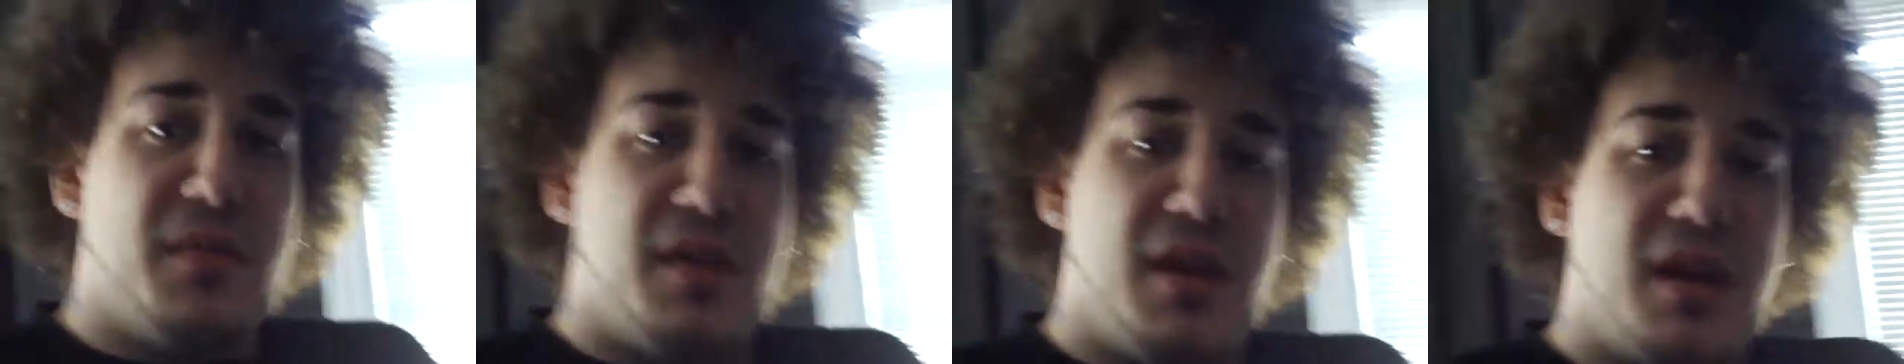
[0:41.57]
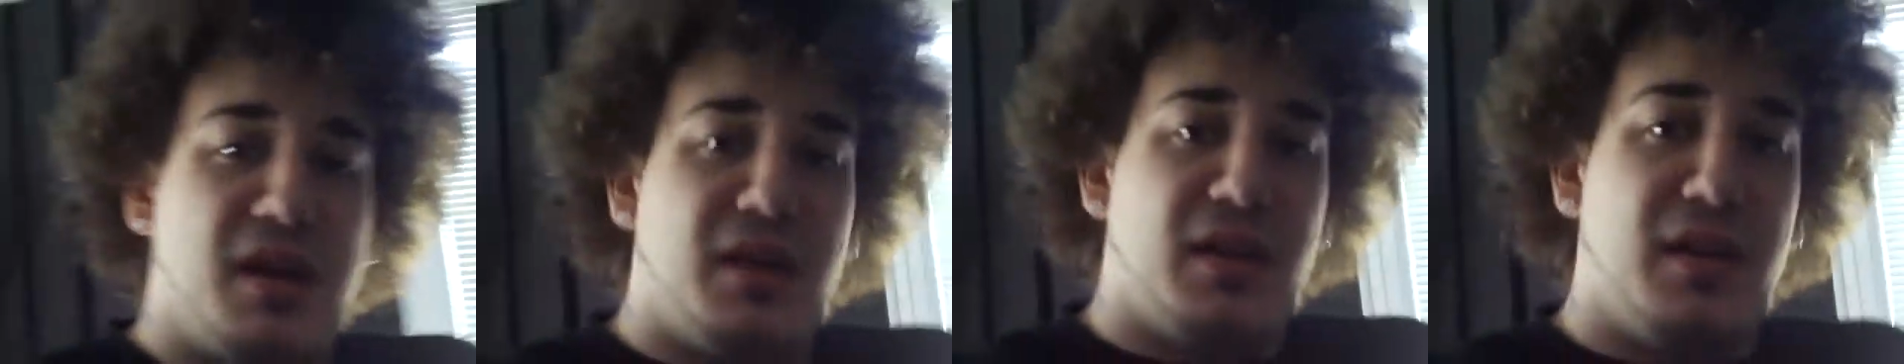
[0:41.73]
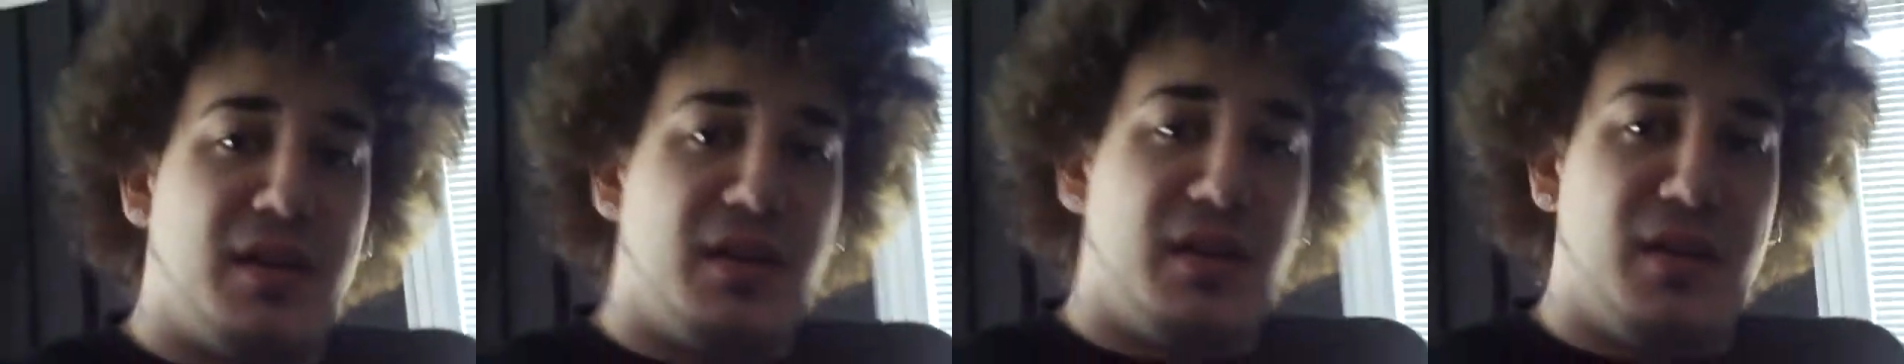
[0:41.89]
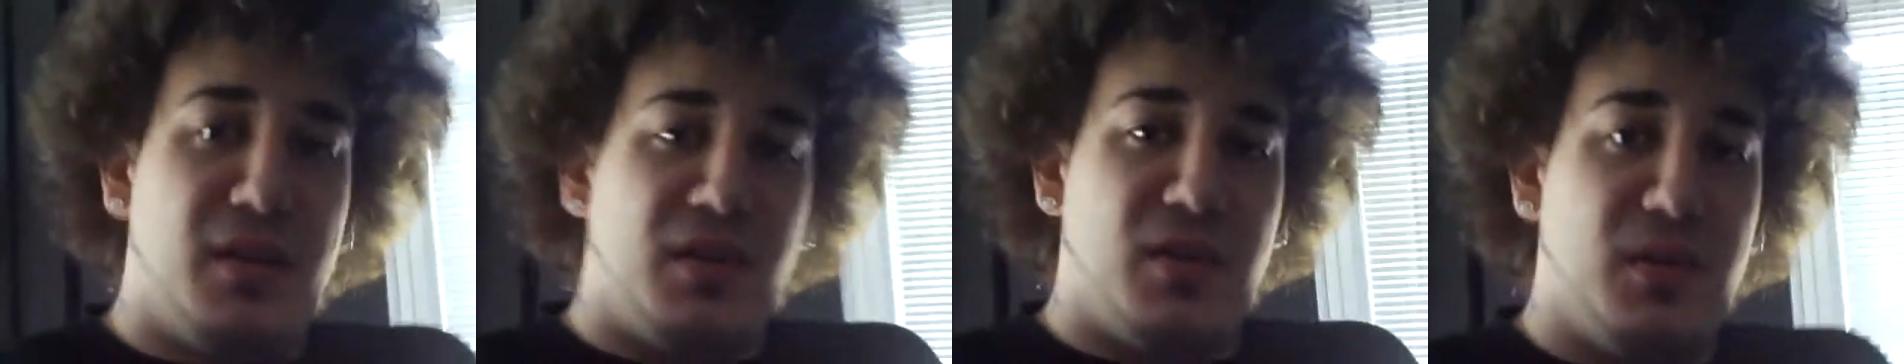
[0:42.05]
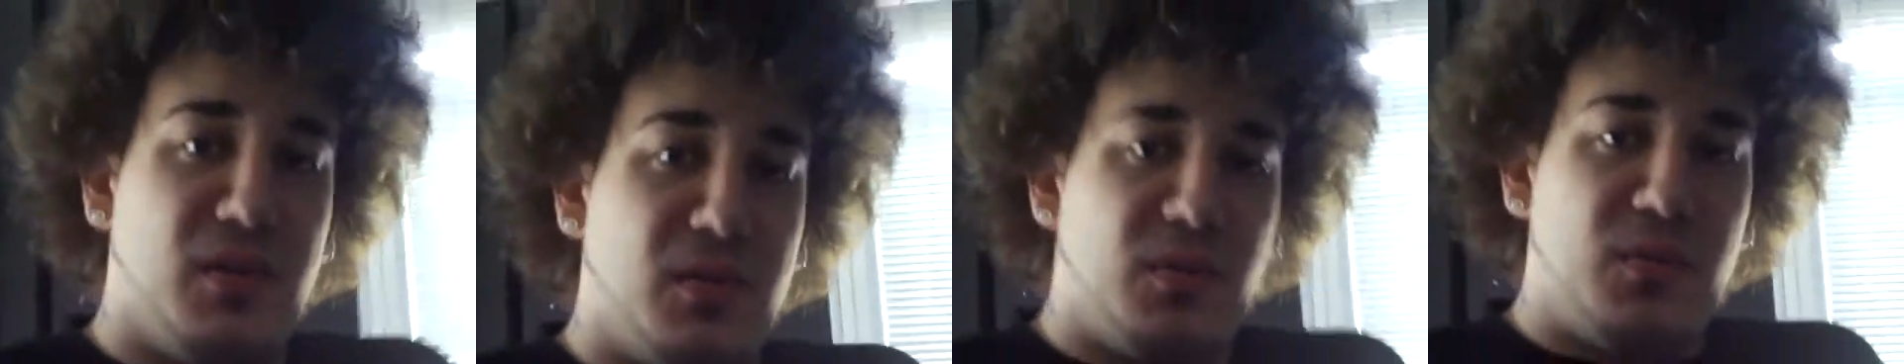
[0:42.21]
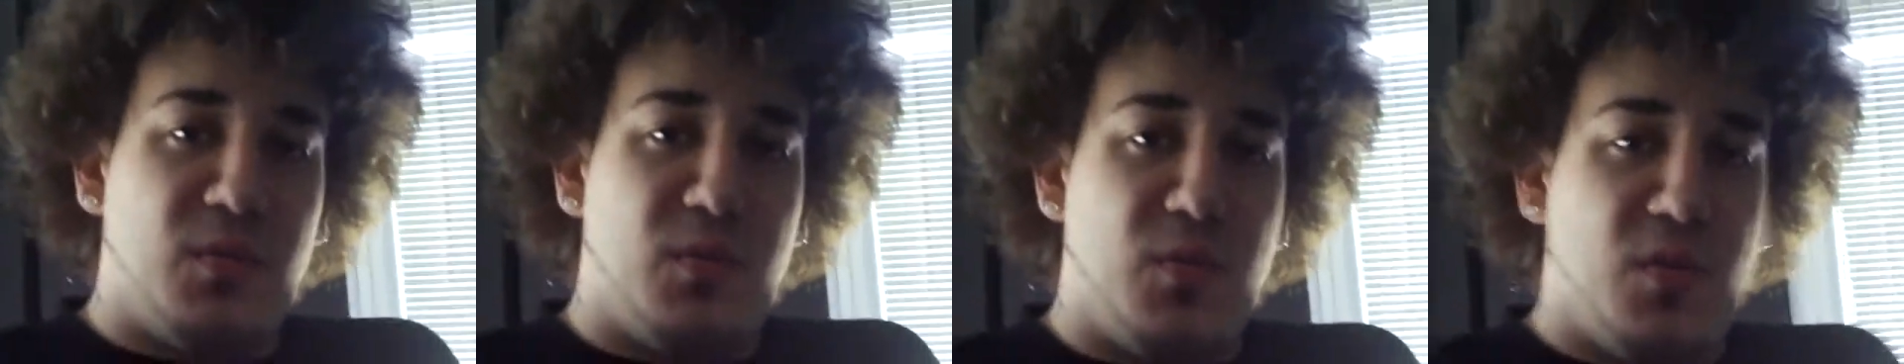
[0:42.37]
I don't
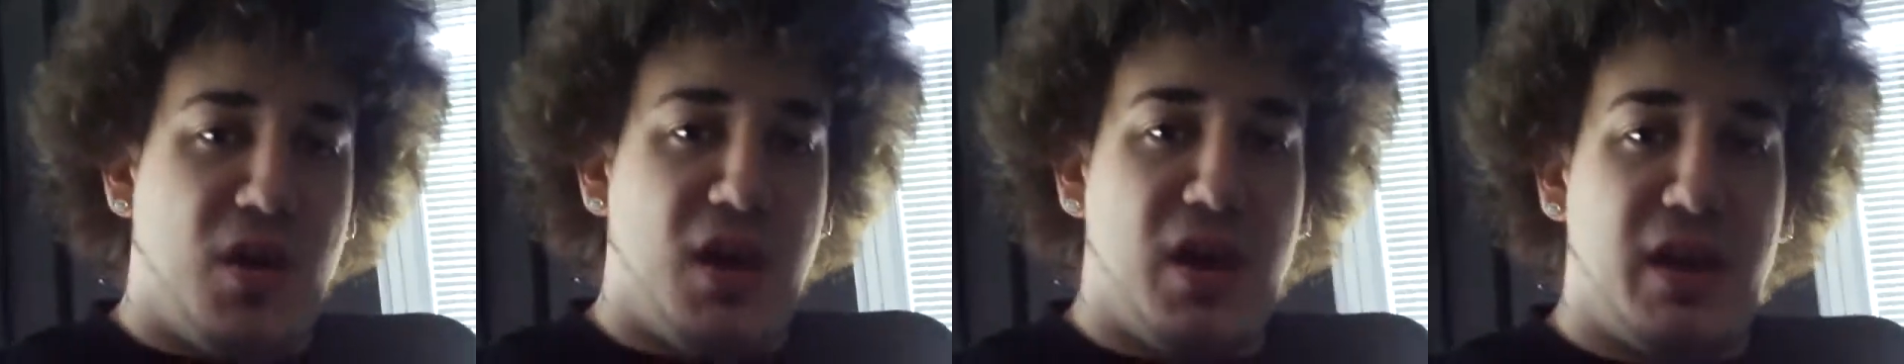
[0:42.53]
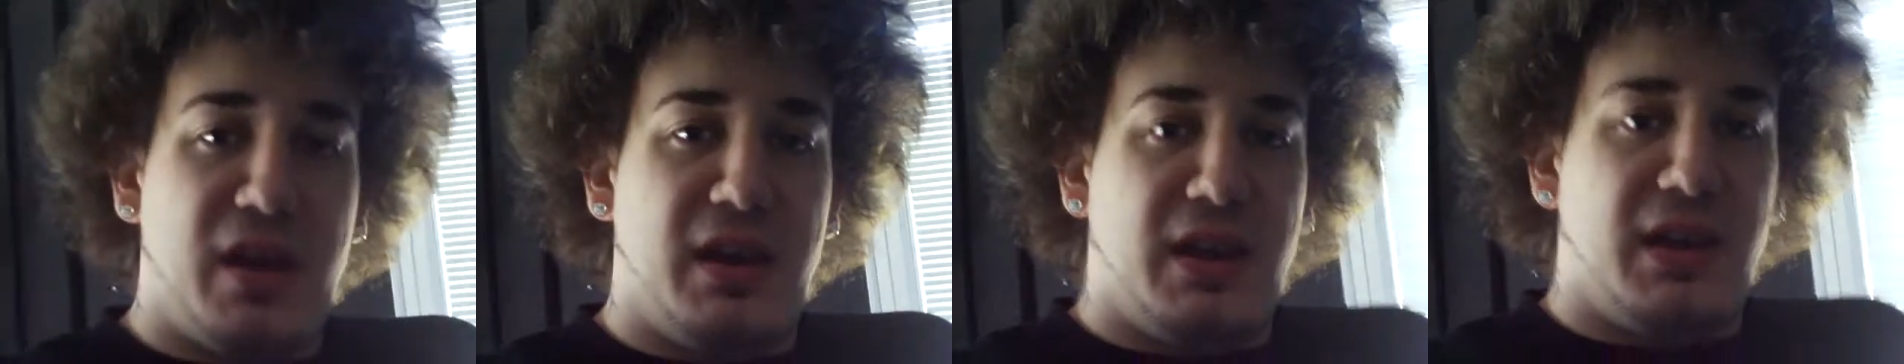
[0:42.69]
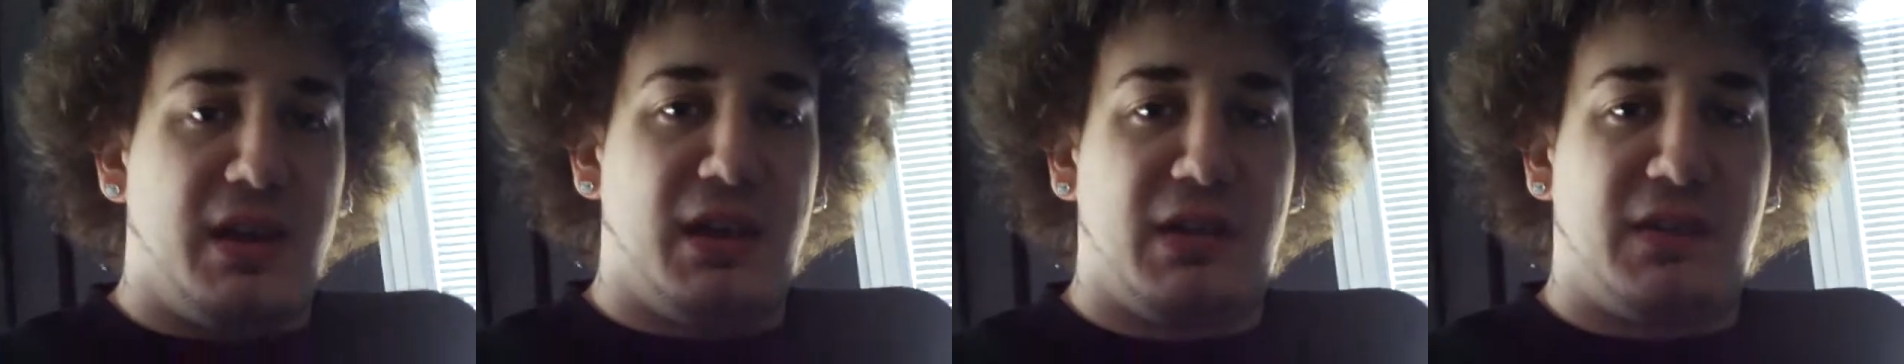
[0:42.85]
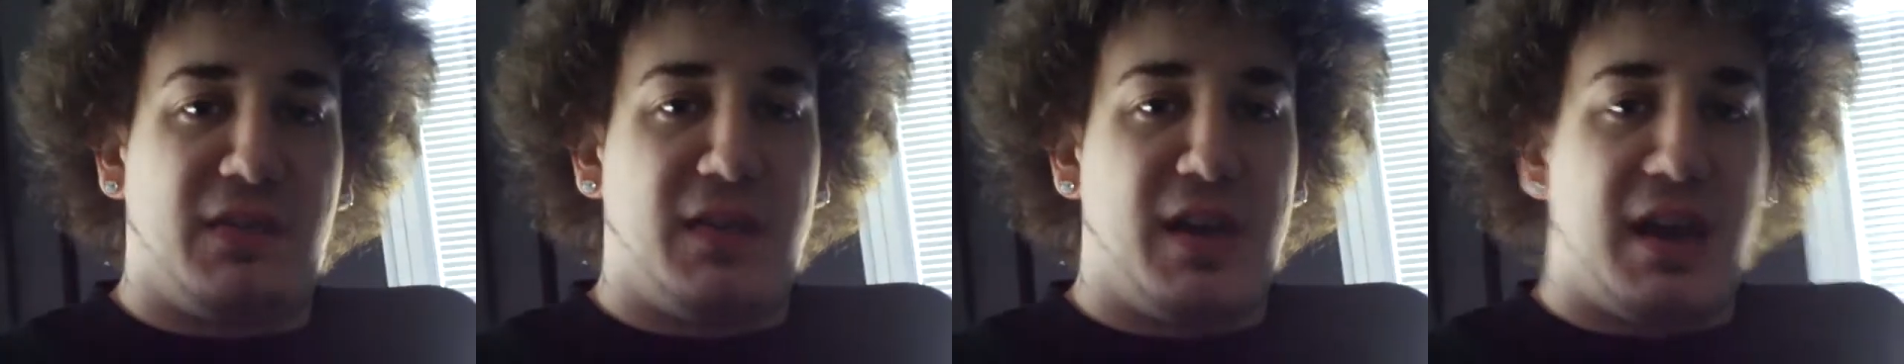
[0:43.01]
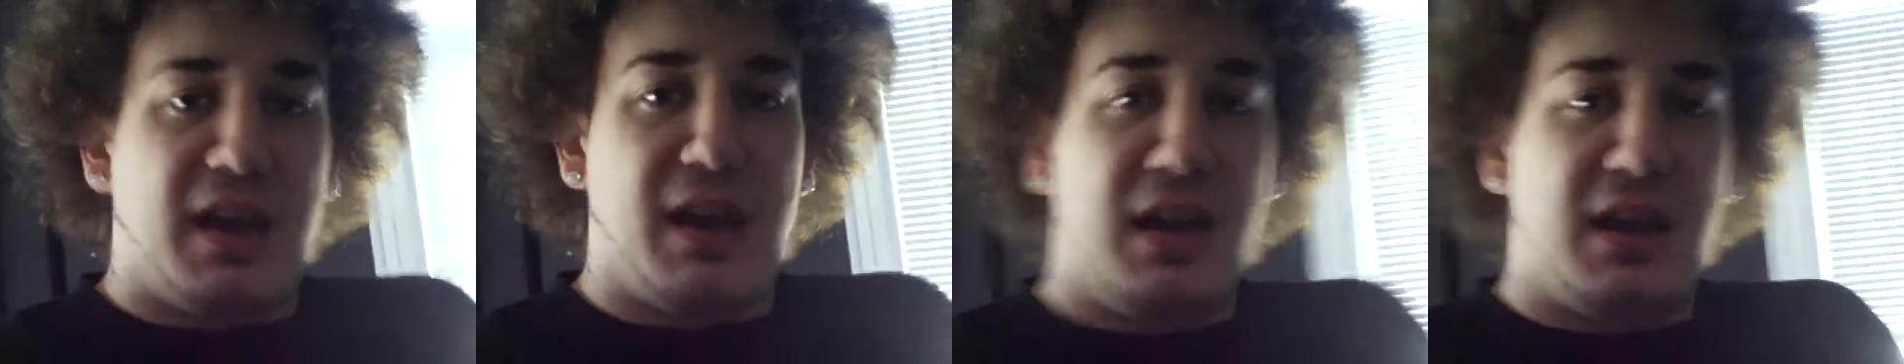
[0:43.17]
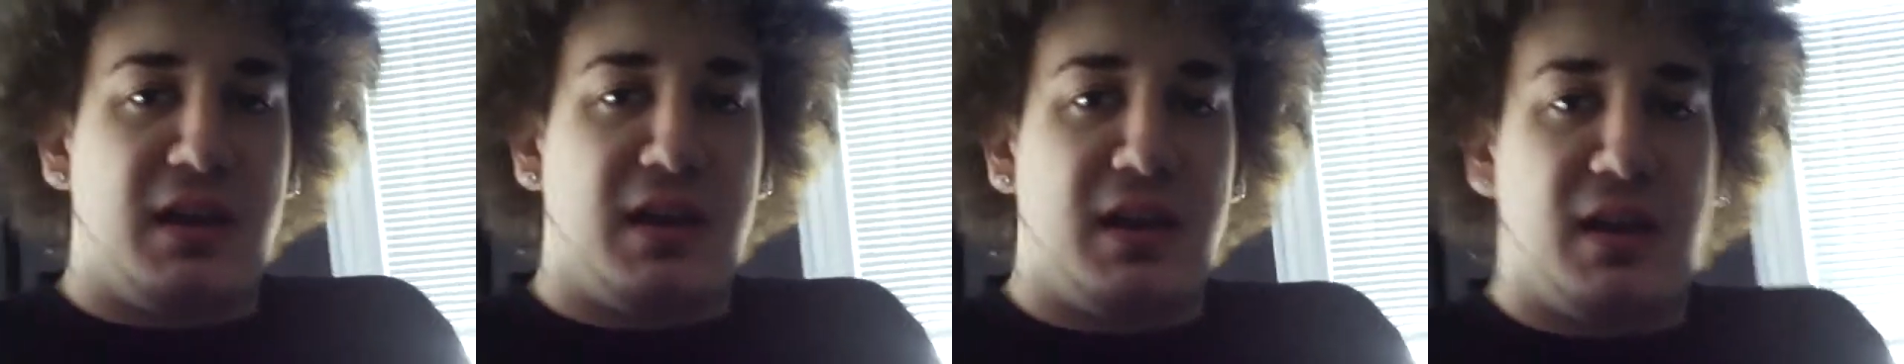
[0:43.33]
know why he's fighting.